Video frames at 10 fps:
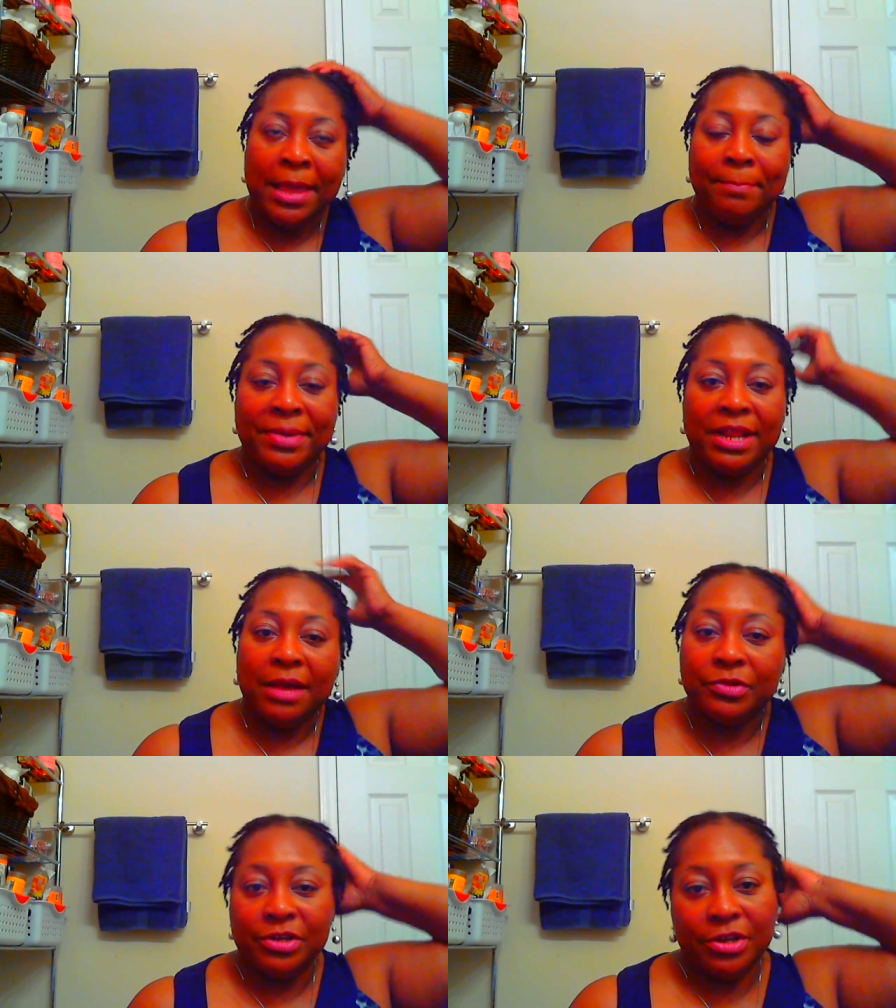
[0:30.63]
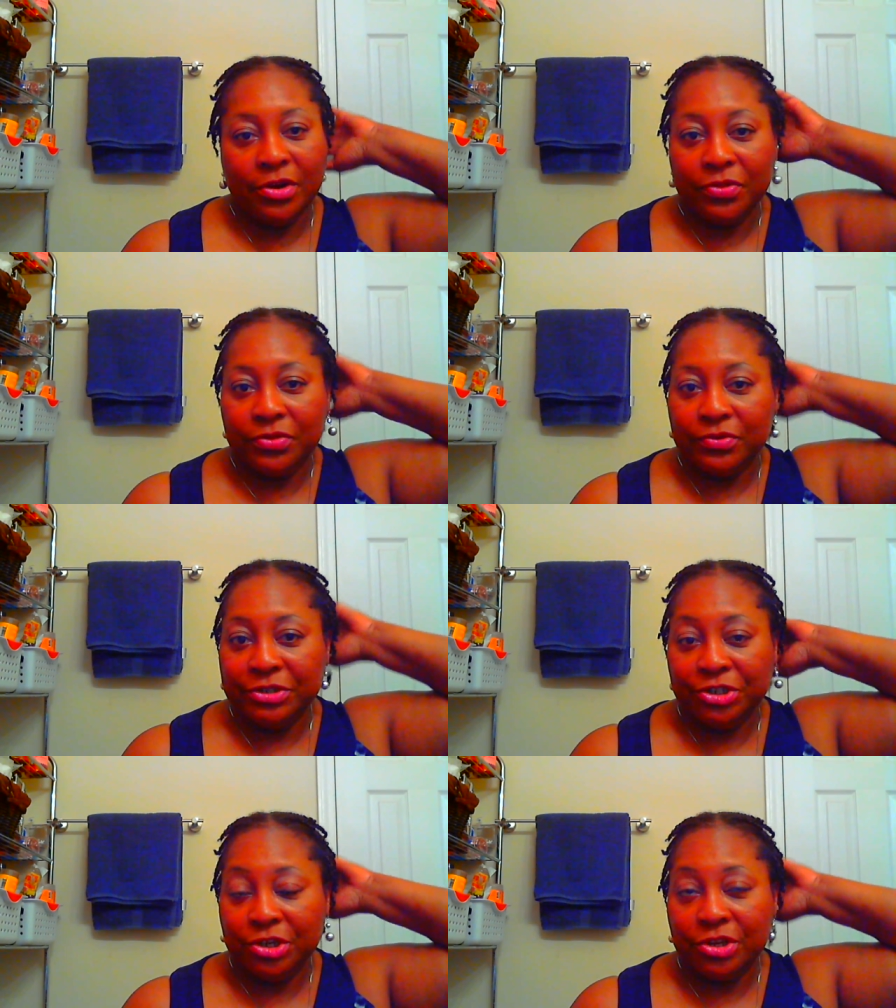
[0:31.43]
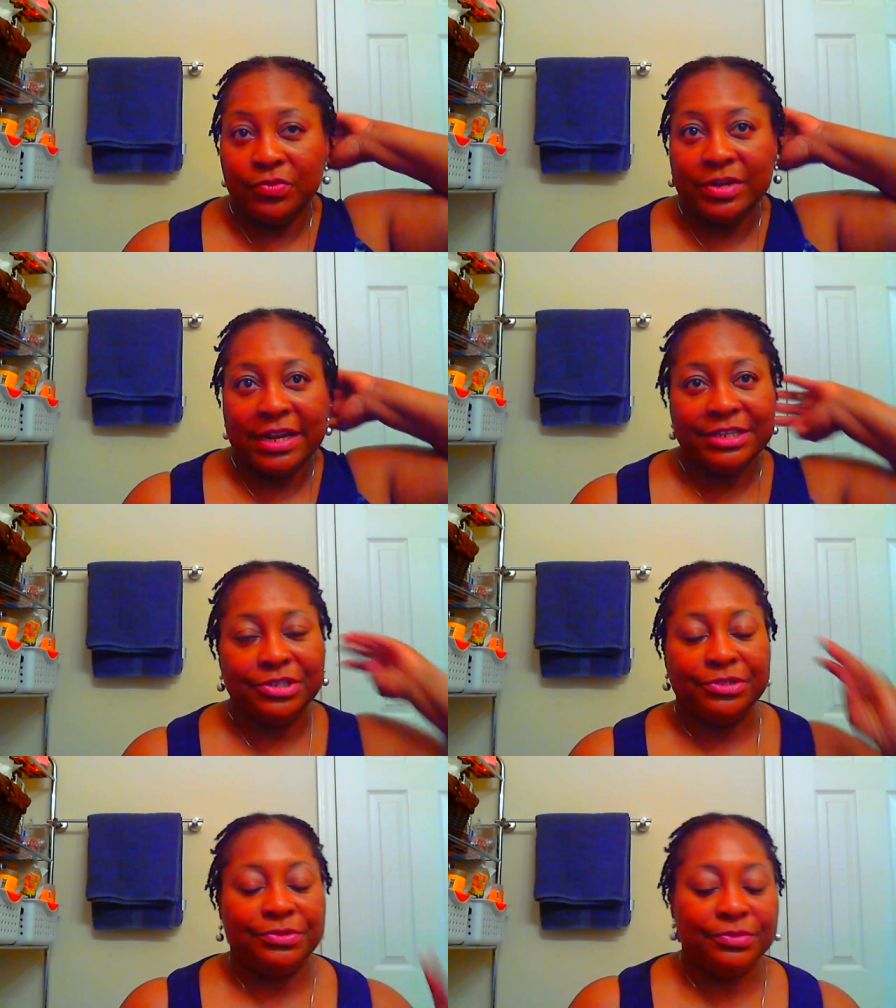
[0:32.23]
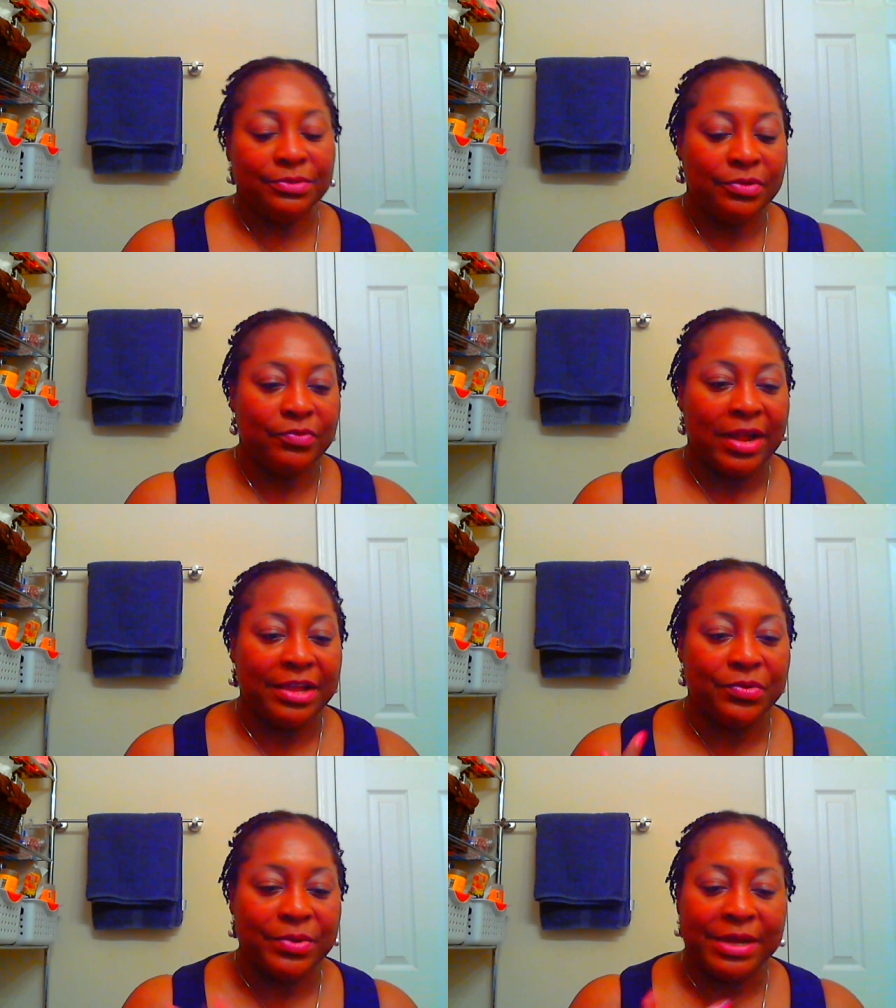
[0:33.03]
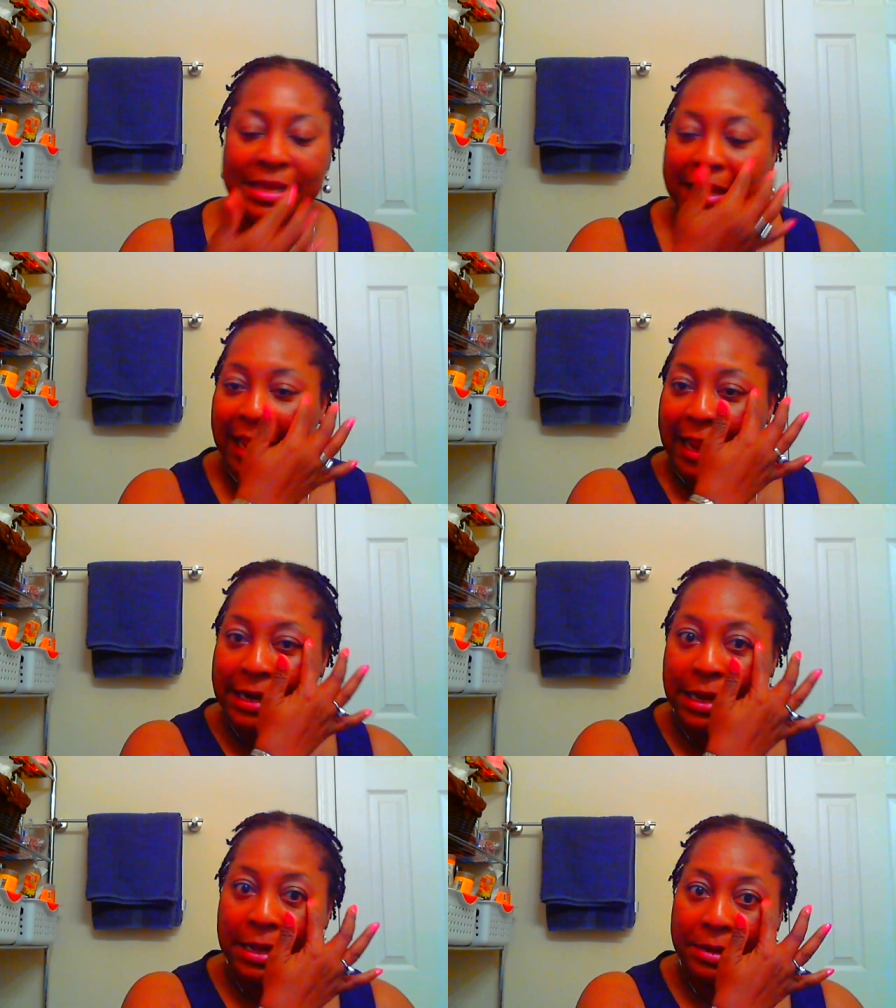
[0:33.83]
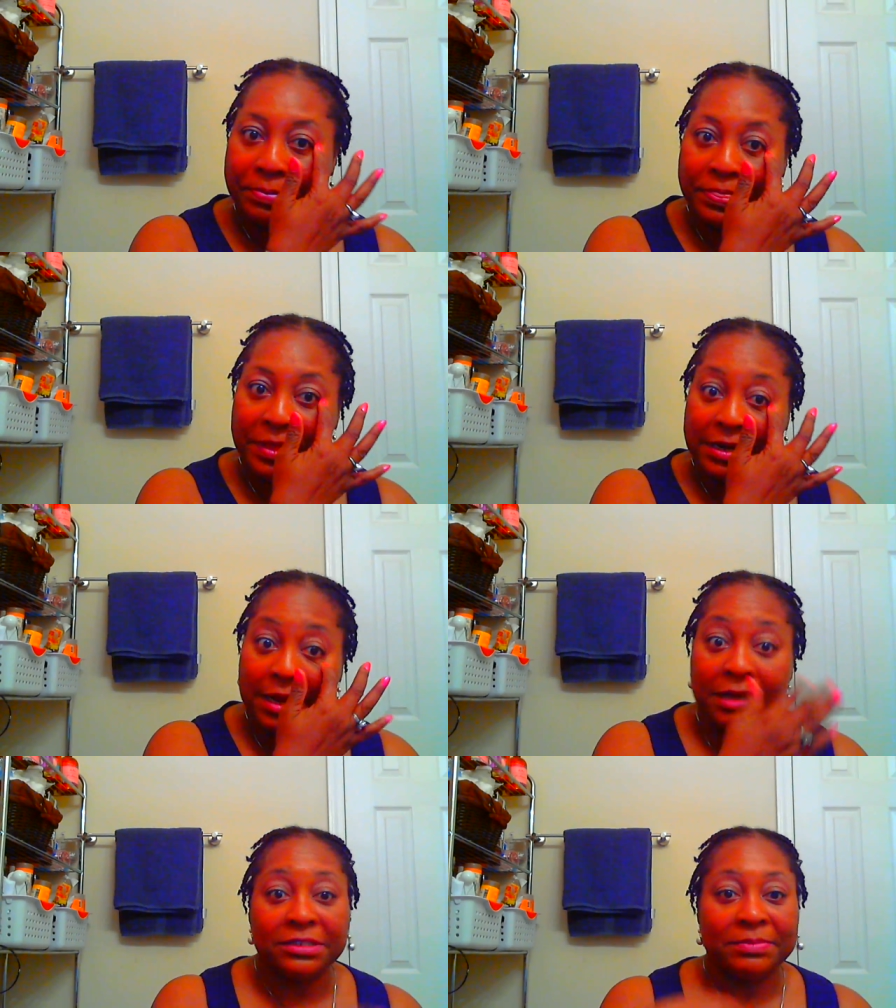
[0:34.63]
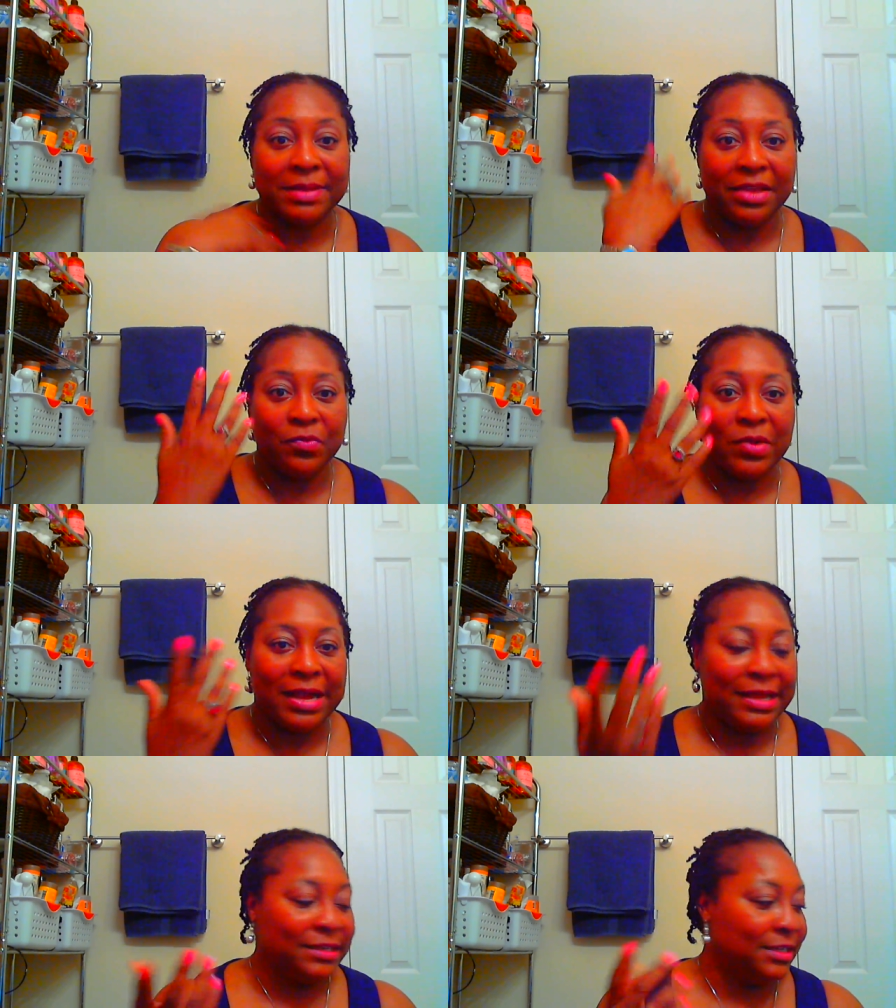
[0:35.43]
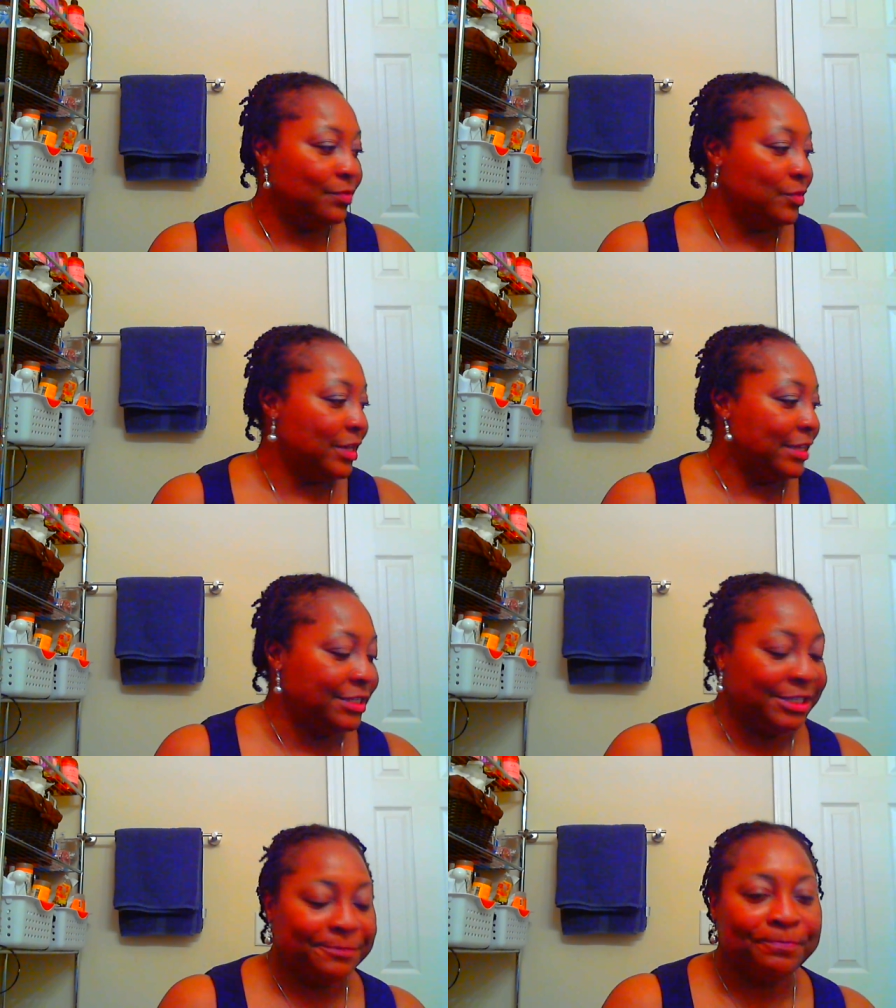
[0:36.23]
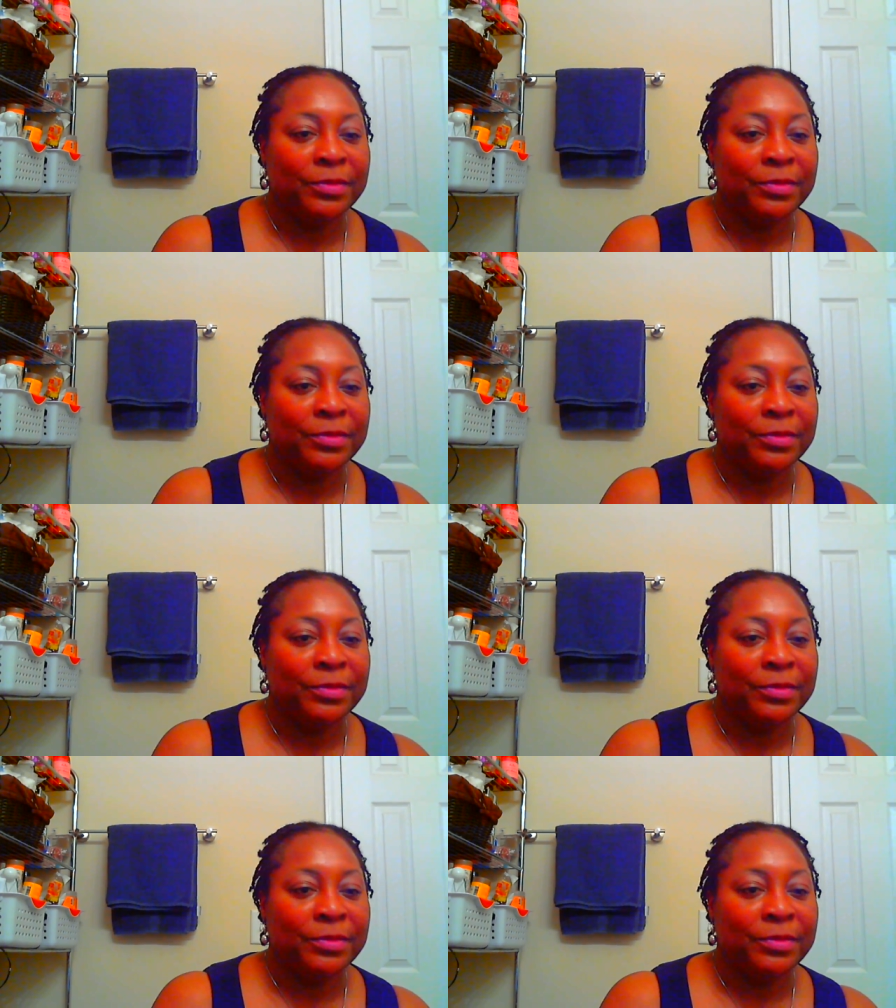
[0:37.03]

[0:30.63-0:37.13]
But I'm going to go through and show you what I do right quick, and then I'll explain why I did what I did.